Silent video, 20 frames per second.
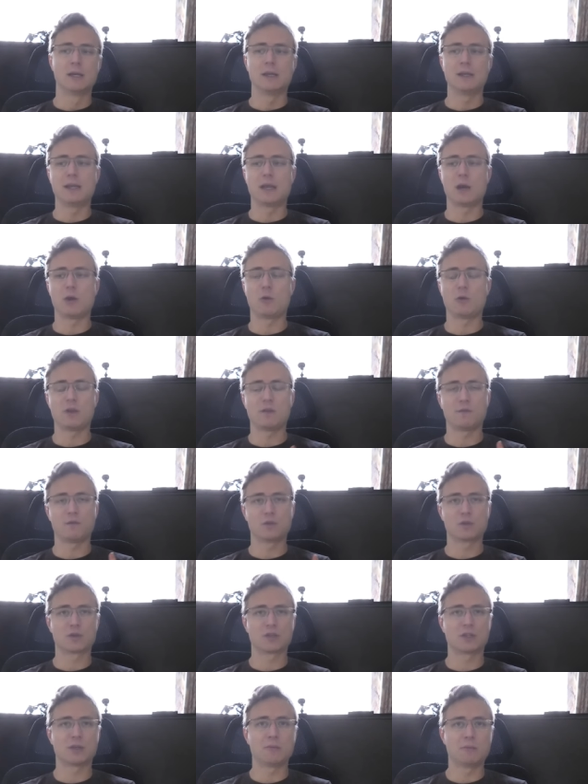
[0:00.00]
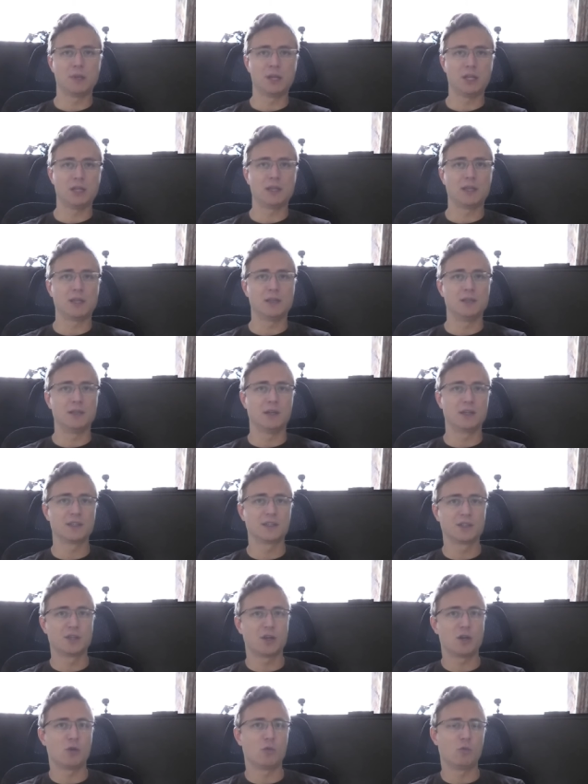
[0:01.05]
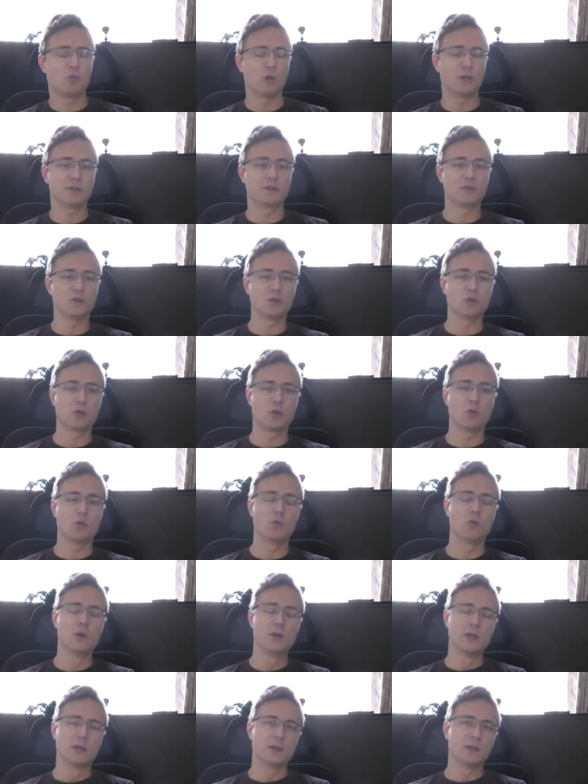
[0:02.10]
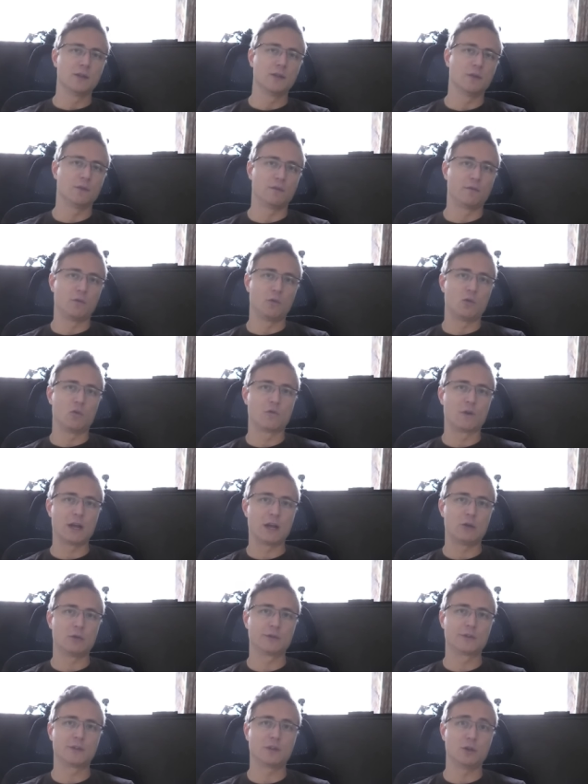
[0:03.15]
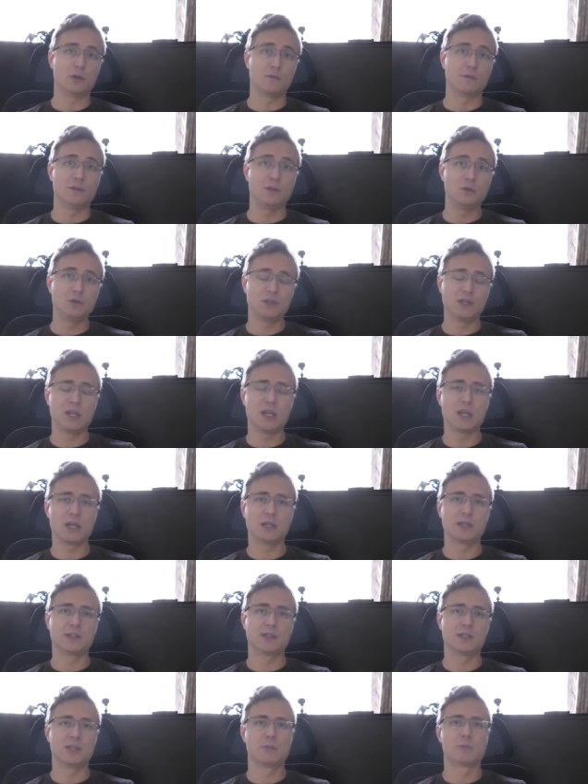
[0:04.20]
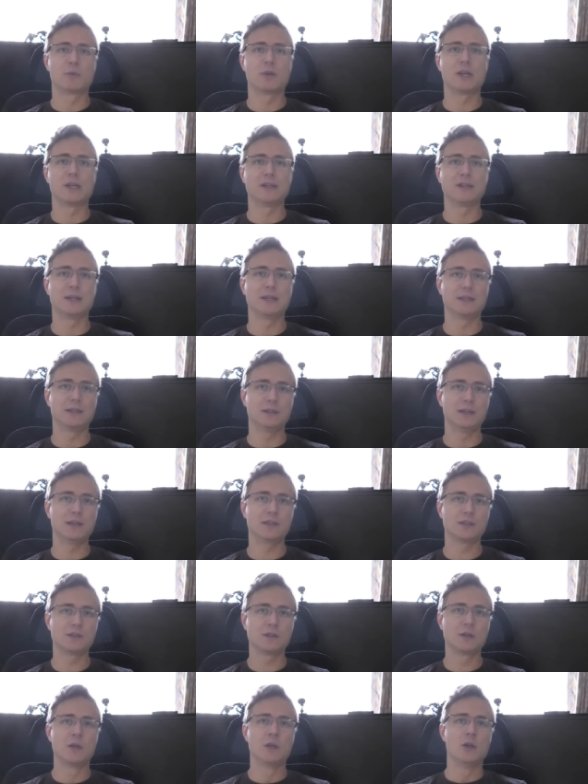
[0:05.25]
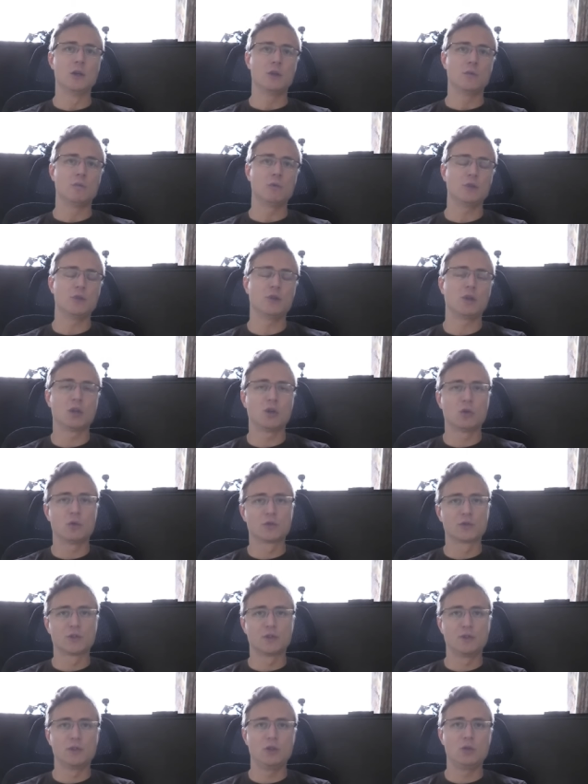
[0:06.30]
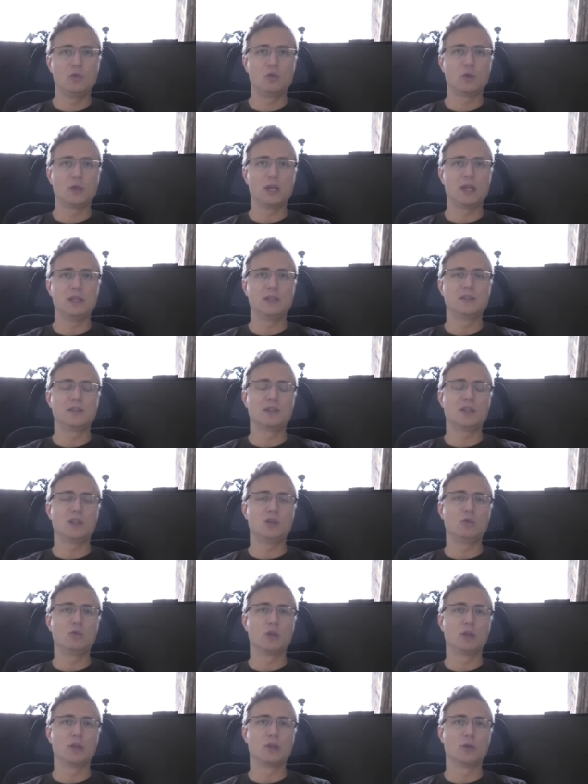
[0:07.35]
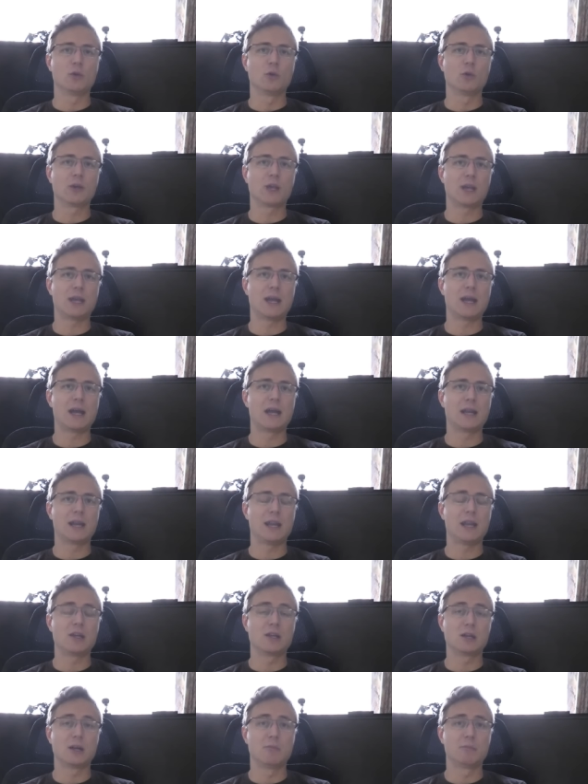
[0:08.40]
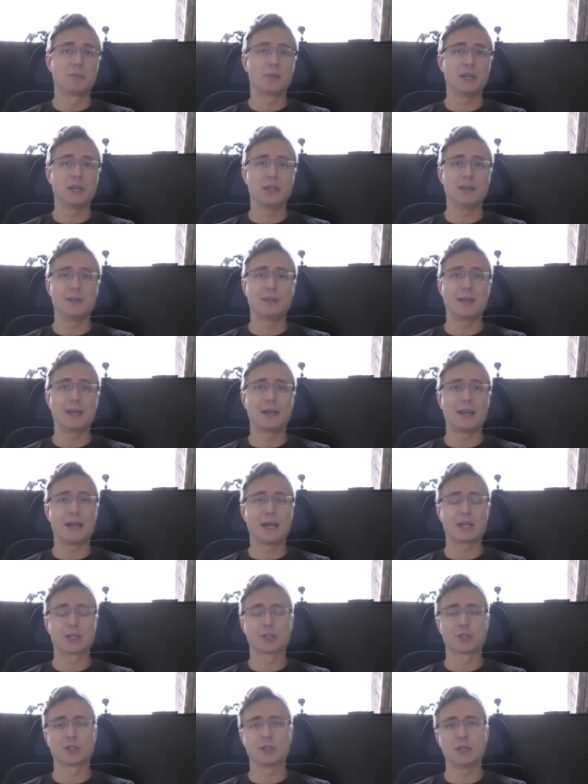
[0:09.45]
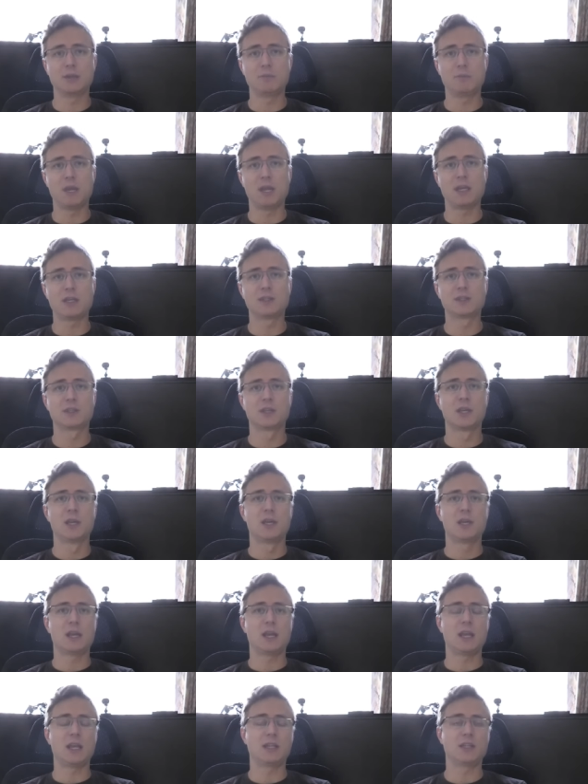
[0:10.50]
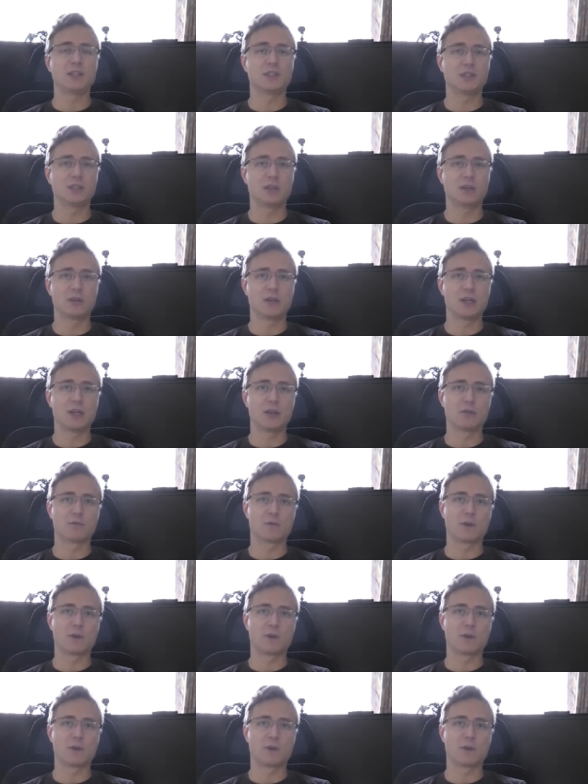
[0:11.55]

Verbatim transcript: Now, if you're somebody that does not want to go the full route of using a sim rig like this, what you can also do is you can look at a company that actually makes a steering